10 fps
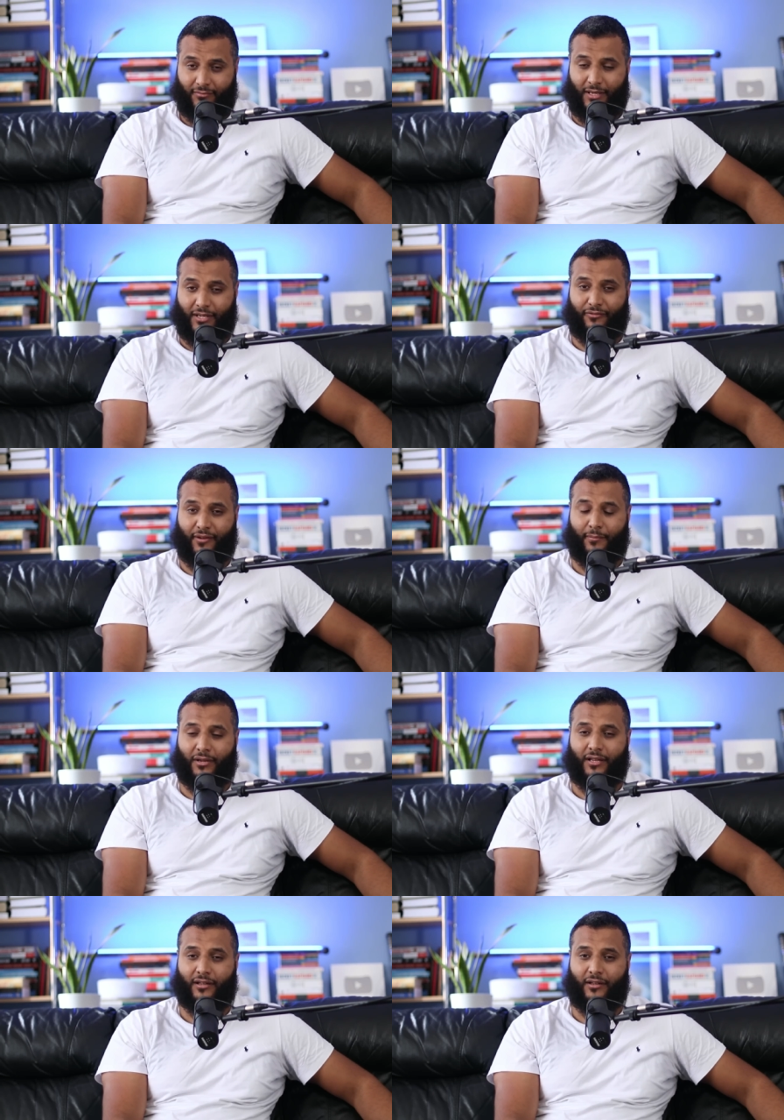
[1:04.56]
made a
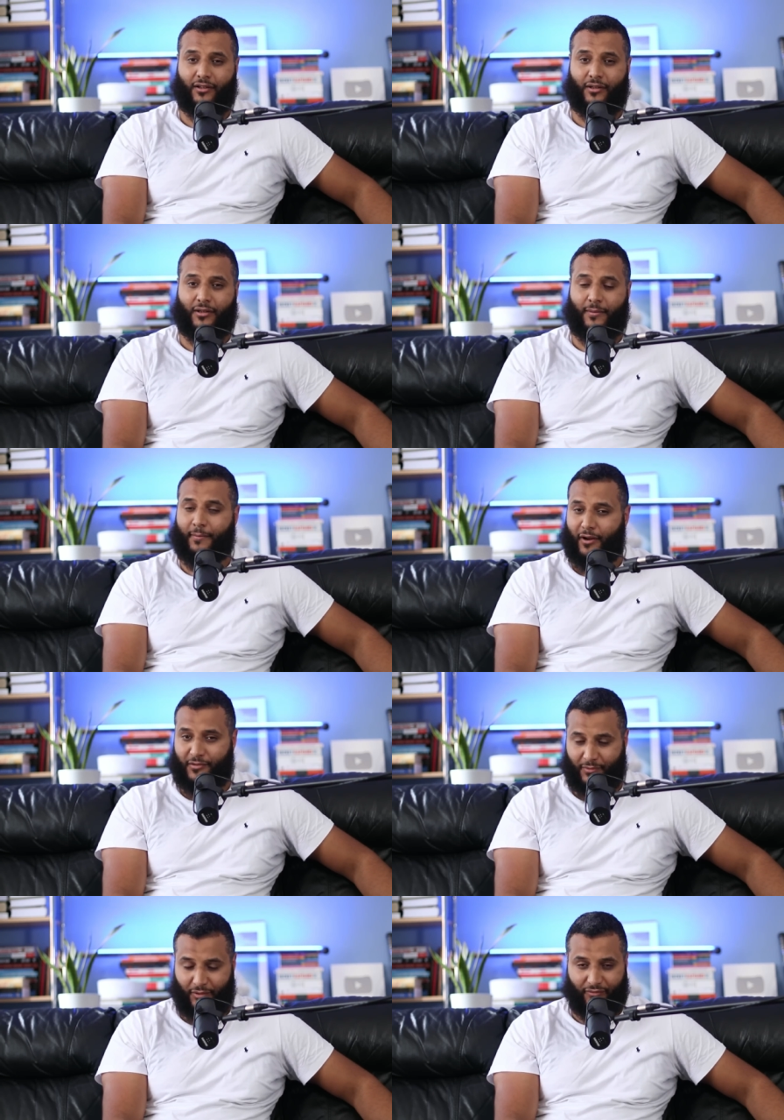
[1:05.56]
fumbling
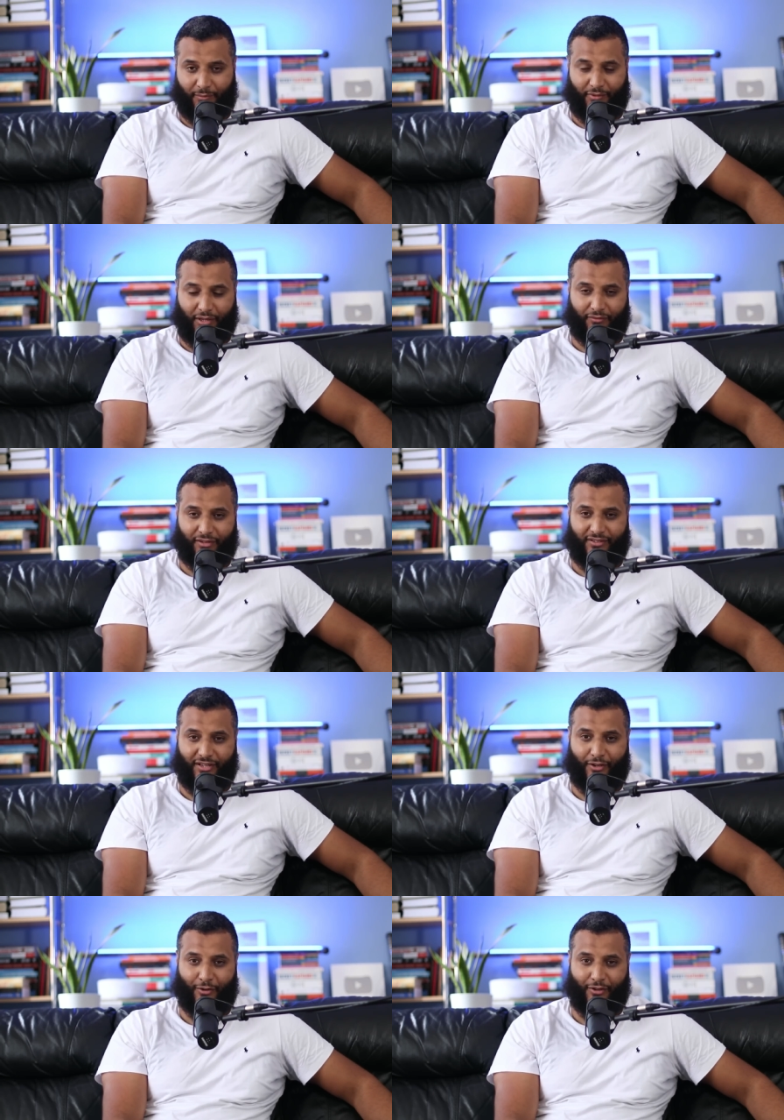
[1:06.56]
embarrassment of himself. Let's
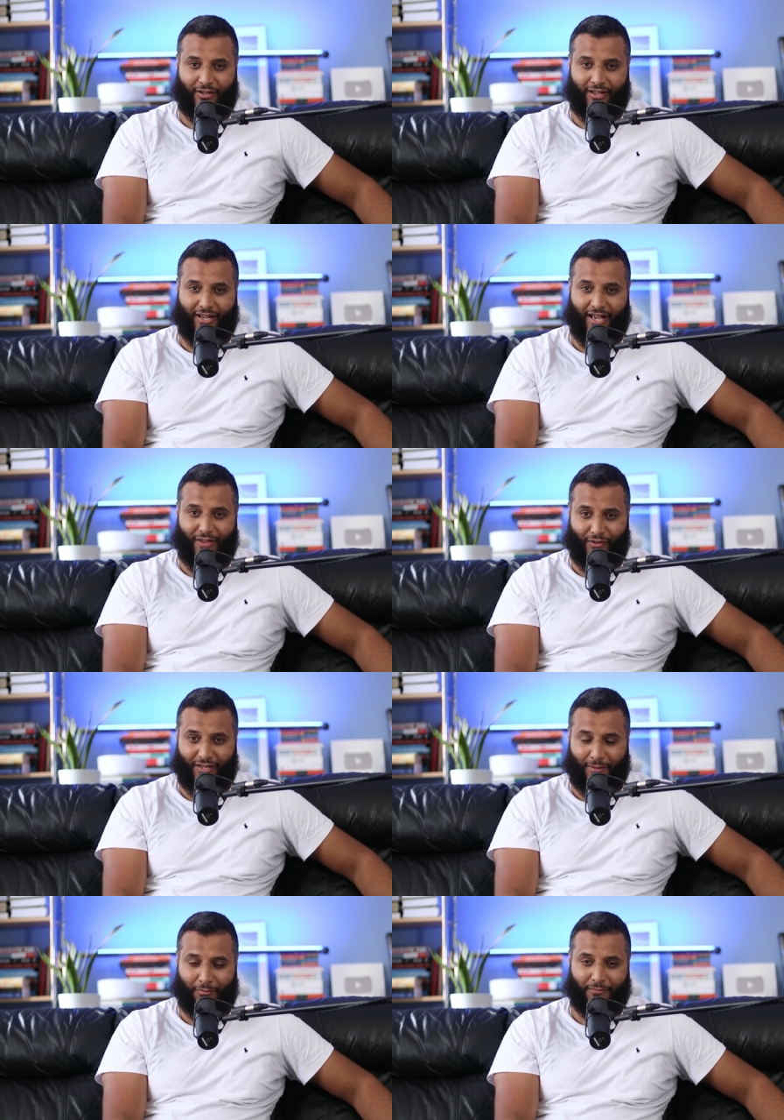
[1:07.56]
take a look at the
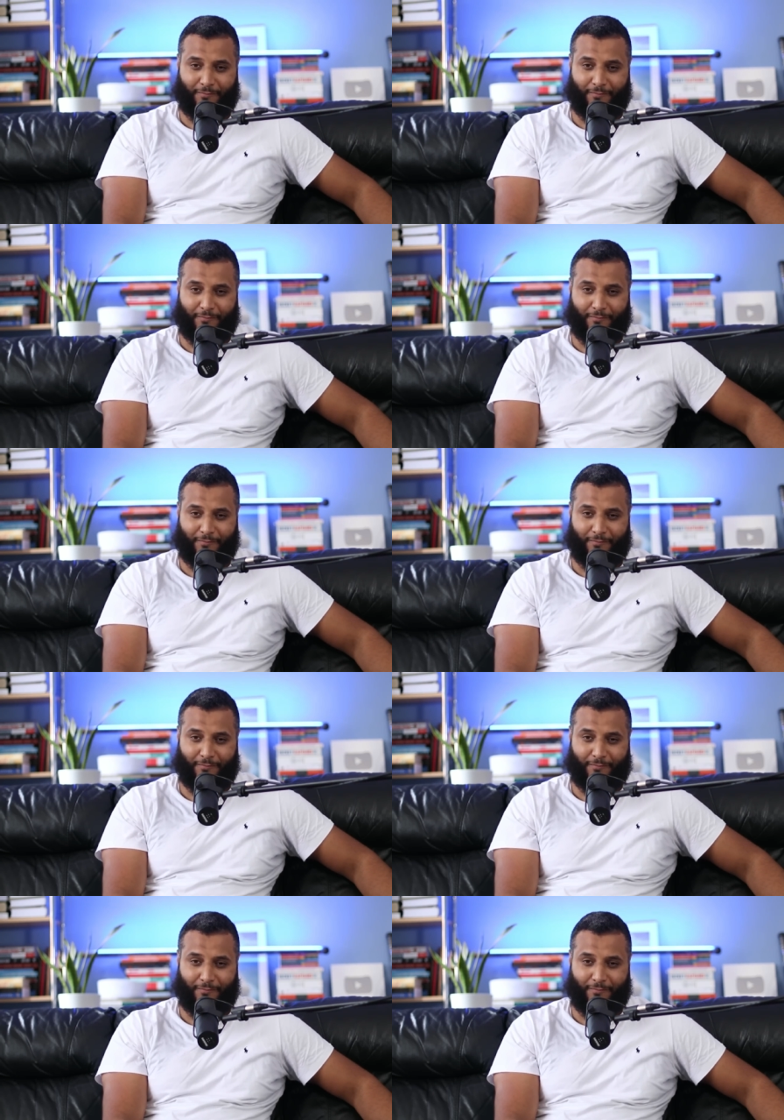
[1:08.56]
clip.